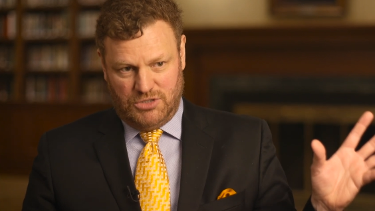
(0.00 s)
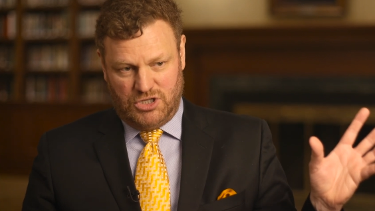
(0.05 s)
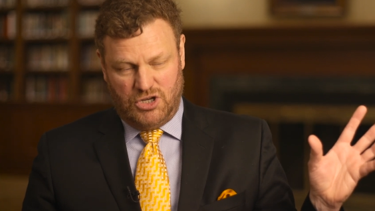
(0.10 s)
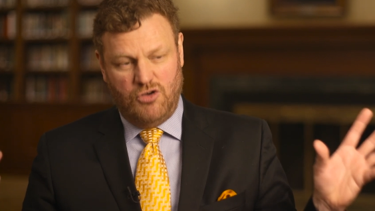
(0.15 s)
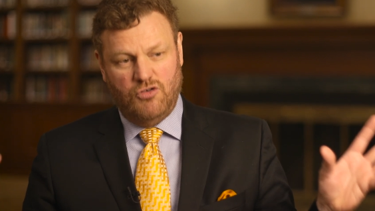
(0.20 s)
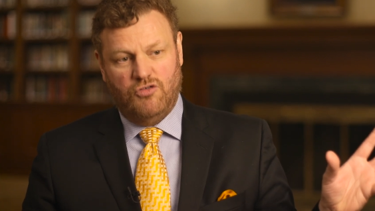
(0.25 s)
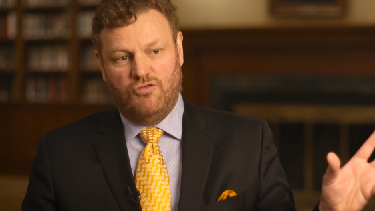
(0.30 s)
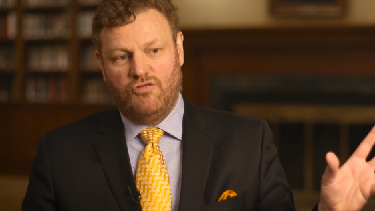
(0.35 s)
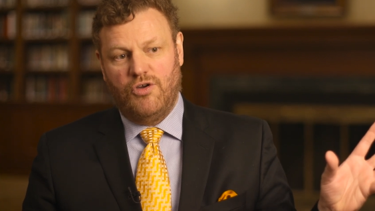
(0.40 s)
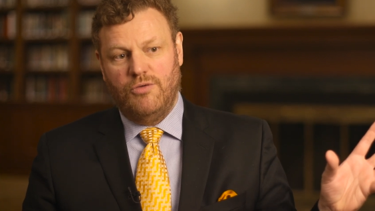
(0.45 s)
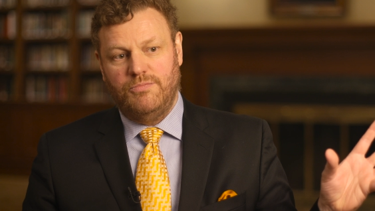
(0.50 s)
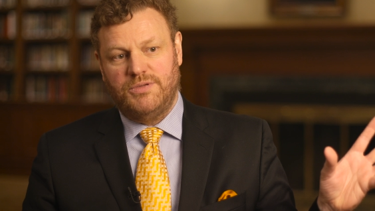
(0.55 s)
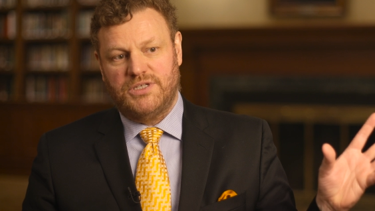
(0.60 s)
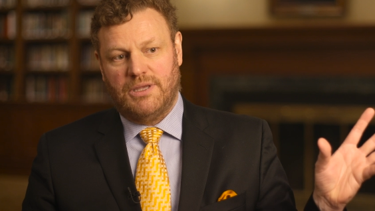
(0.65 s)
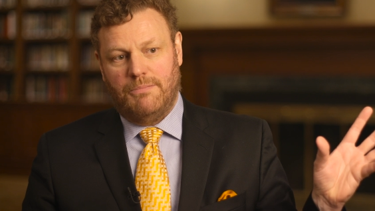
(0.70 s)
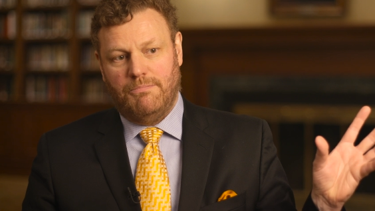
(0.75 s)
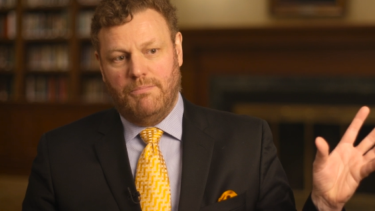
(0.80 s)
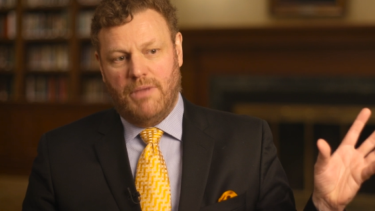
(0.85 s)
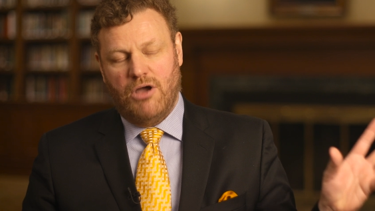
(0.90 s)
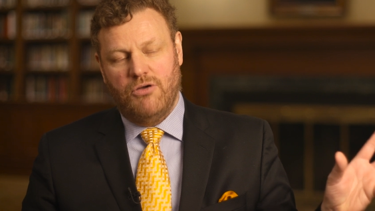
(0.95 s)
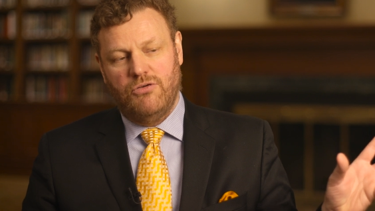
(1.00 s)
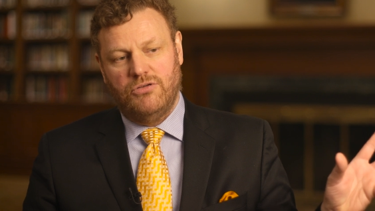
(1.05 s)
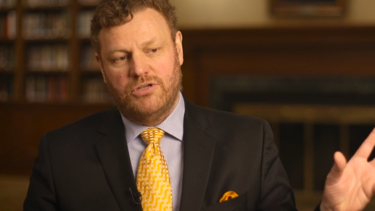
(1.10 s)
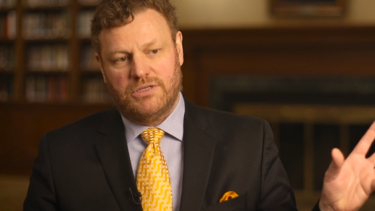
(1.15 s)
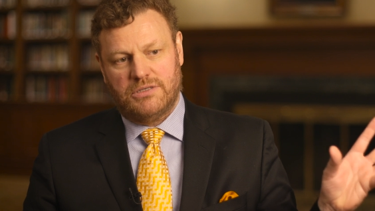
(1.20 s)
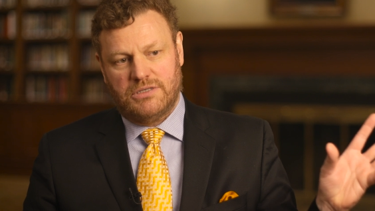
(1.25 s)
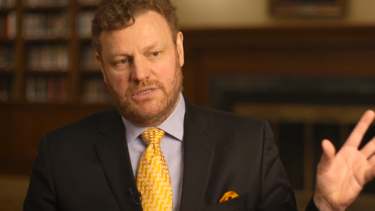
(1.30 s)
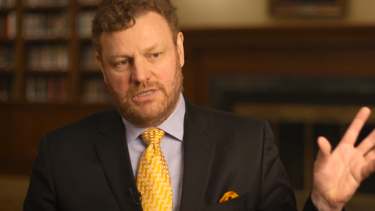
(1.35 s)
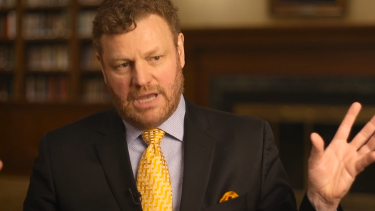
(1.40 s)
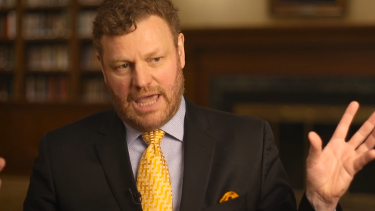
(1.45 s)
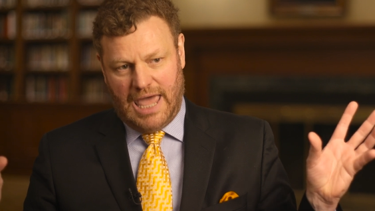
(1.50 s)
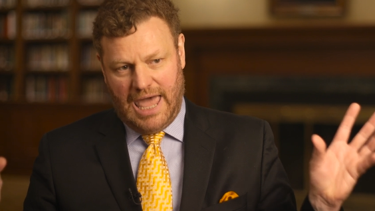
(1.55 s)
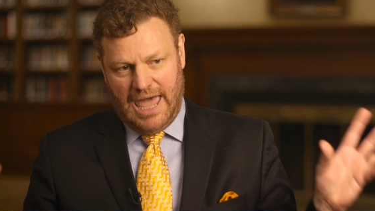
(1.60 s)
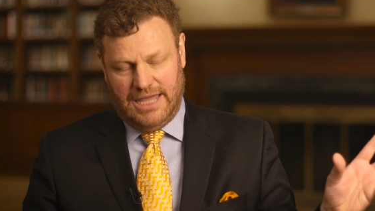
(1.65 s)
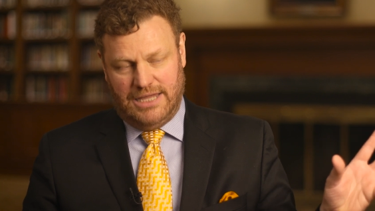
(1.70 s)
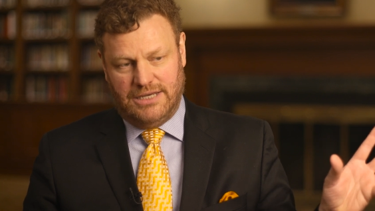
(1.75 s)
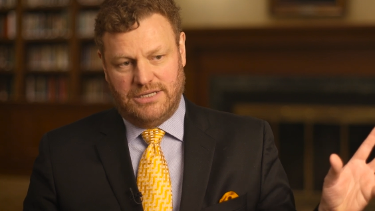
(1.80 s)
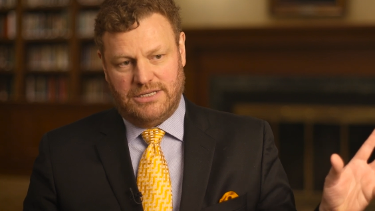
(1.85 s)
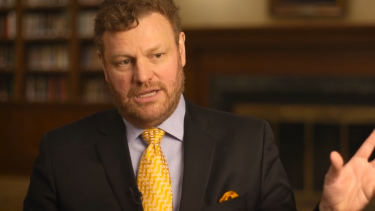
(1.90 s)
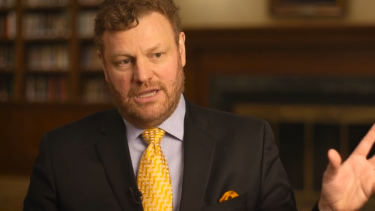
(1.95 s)
two groups that most
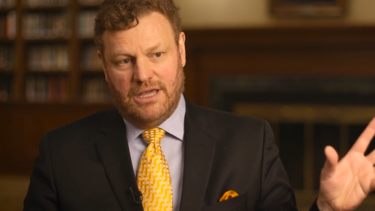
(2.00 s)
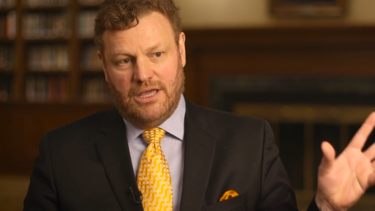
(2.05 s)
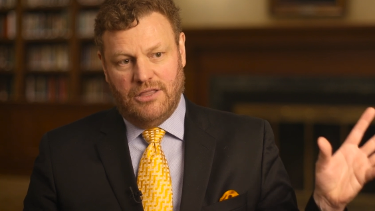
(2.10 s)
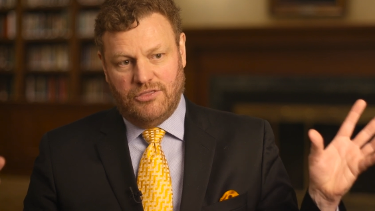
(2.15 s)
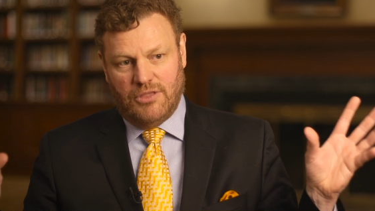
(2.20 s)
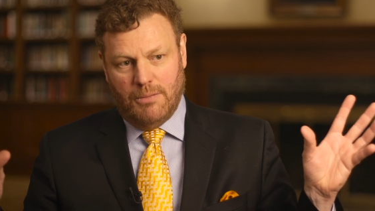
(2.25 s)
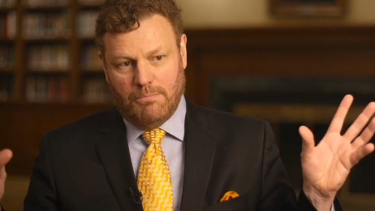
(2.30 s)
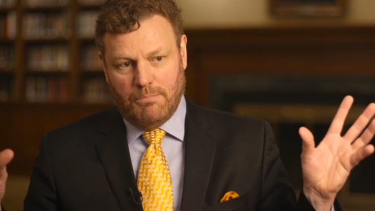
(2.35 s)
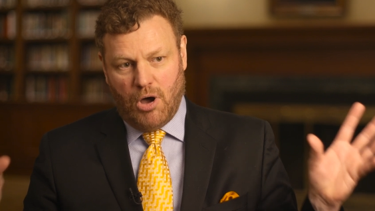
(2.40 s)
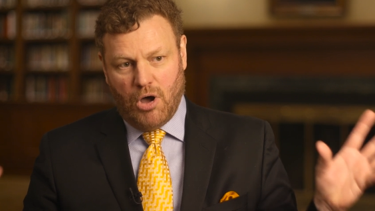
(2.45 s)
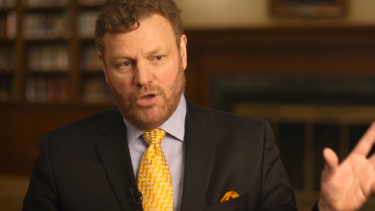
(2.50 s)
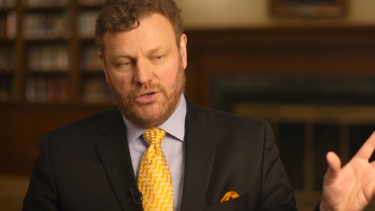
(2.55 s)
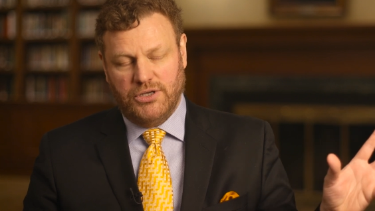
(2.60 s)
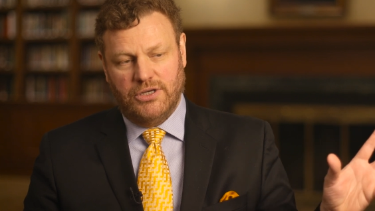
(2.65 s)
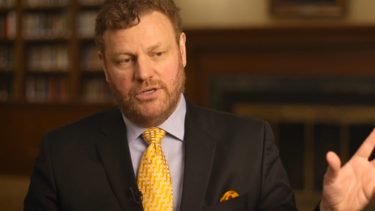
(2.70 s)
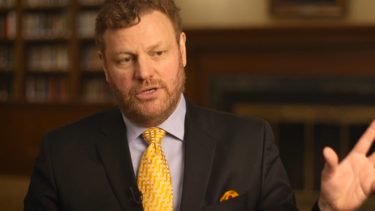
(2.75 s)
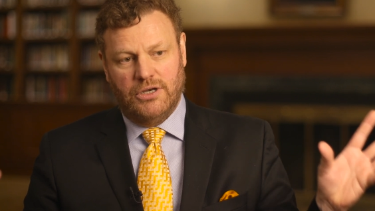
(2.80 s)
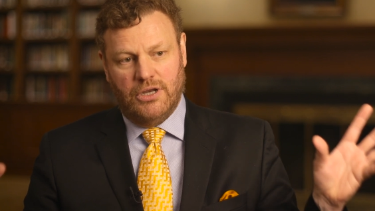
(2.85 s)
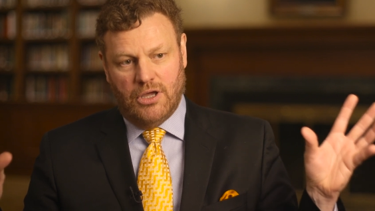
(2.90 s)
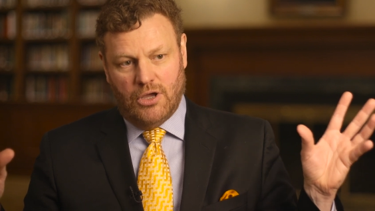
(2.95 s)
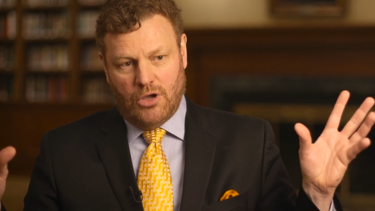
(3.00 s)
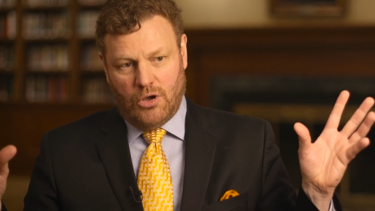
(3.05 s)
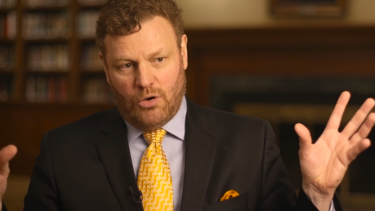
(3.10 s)
hate the modern